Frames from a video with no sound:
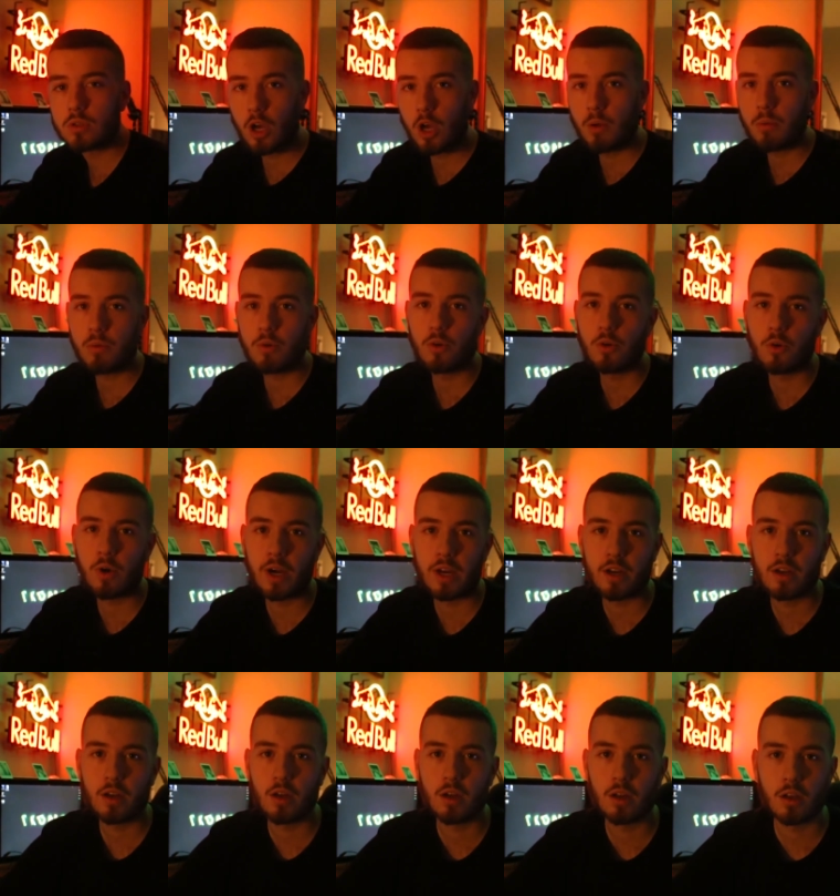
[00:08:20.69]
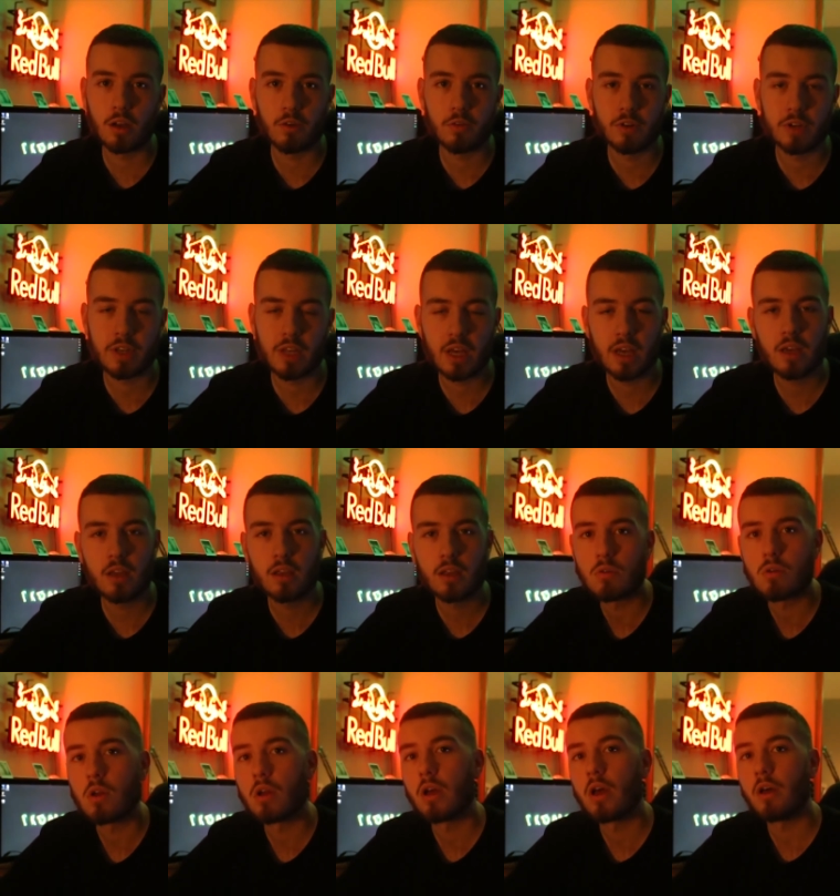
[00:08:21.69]
Hope you all had a lovely day,
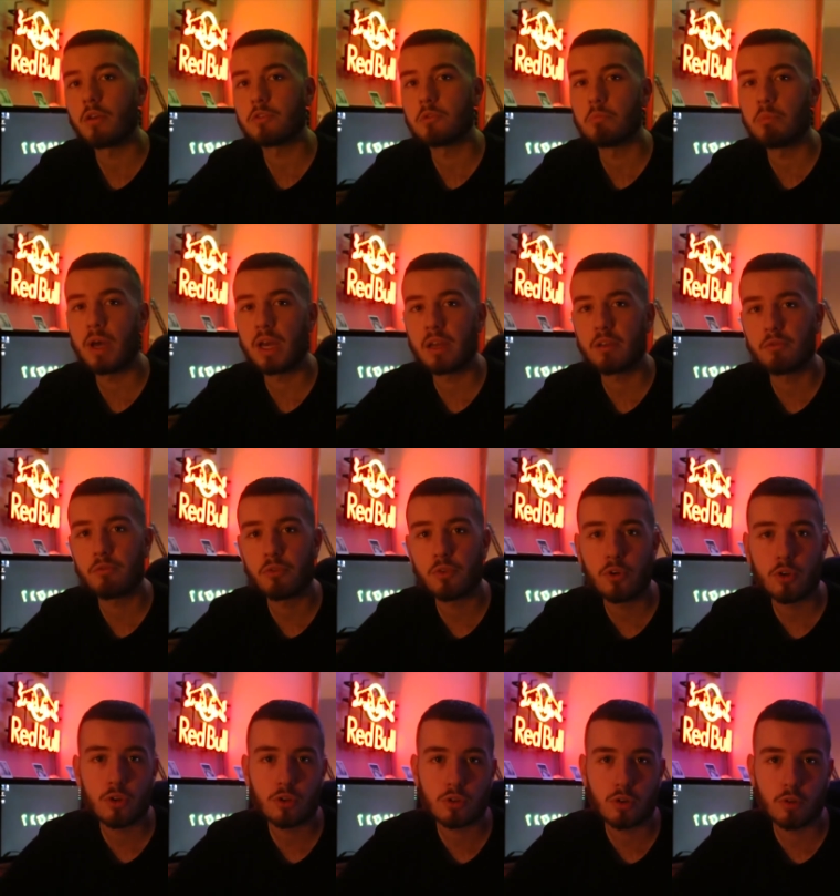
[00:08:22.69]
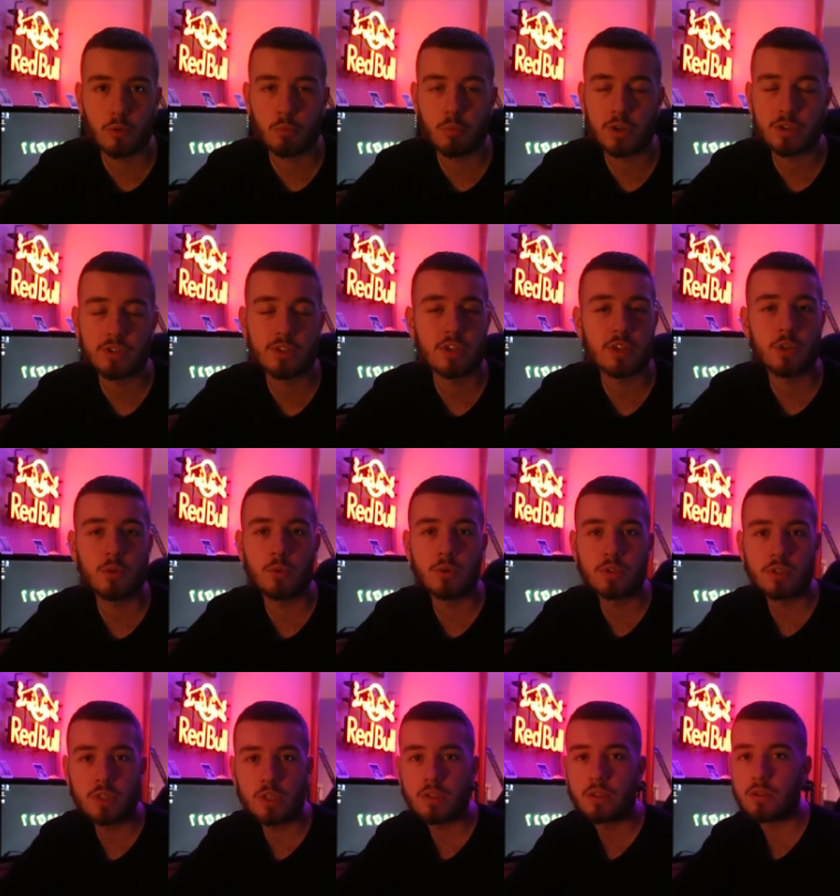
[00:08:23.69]
had some banging food, got the presents that you
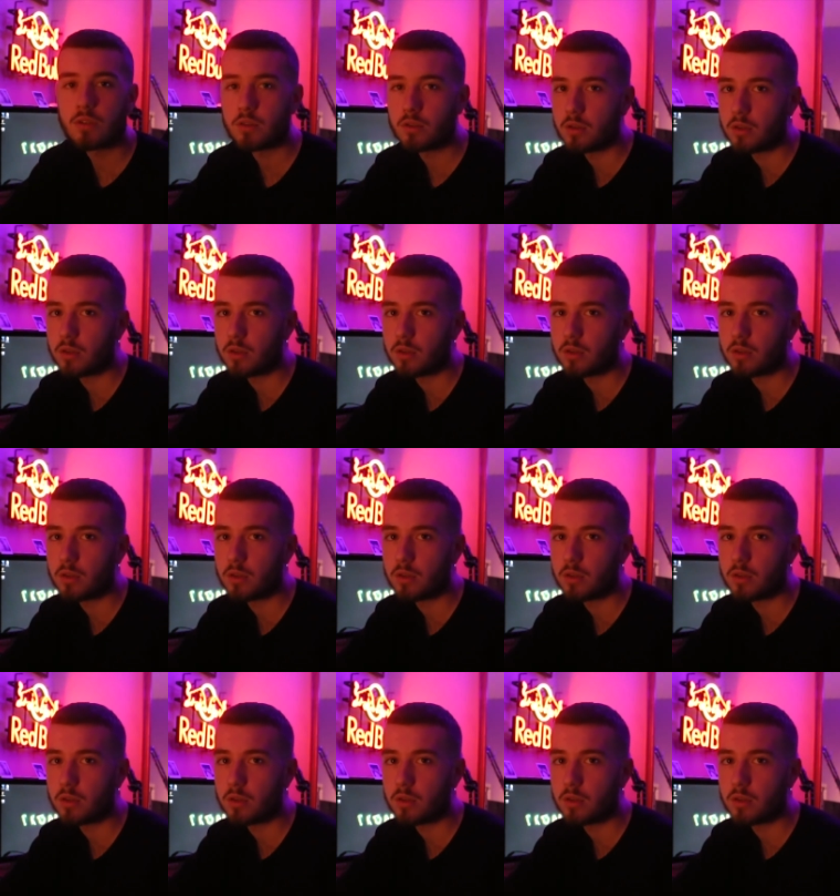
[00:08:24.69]
wanted.